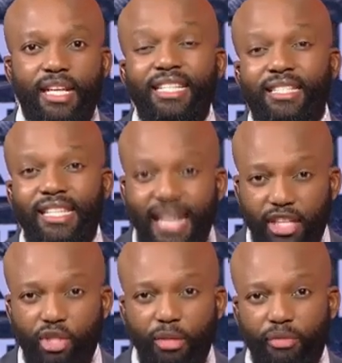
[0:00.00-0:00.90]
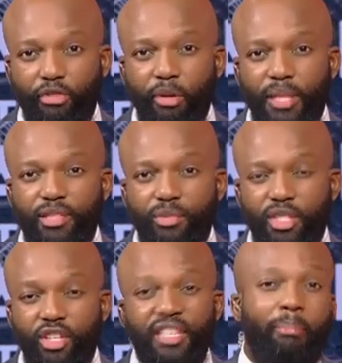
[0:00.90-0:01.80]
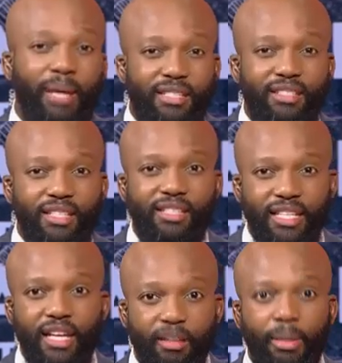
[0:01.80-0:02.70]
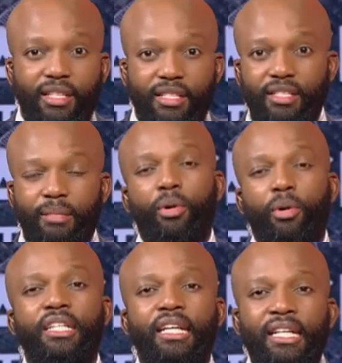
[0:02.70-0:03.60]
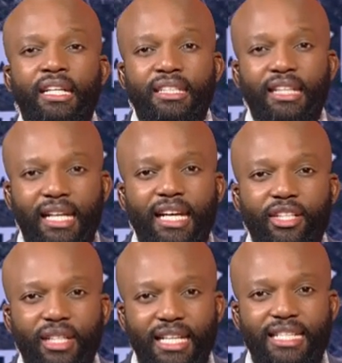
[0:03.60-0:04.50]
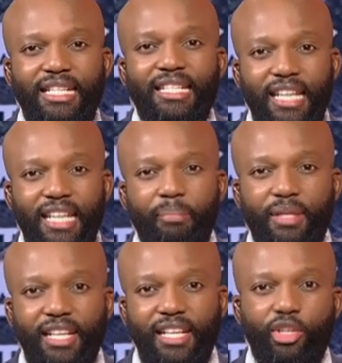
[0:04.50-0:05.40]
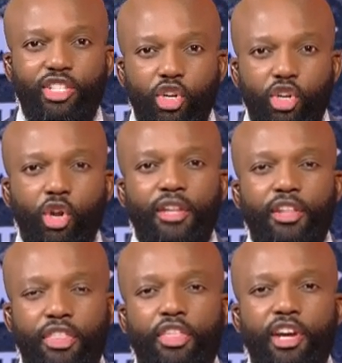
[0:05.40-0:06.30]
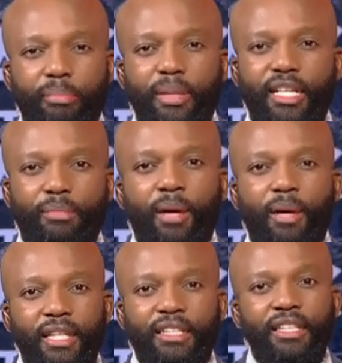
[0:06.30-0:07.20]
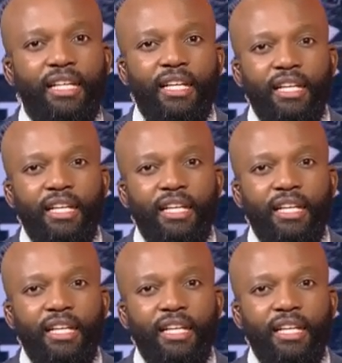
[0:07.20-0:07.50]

Its electoral performance was not the best this year. The party's support declined to less than 10%, so it's no longer the third biggest party.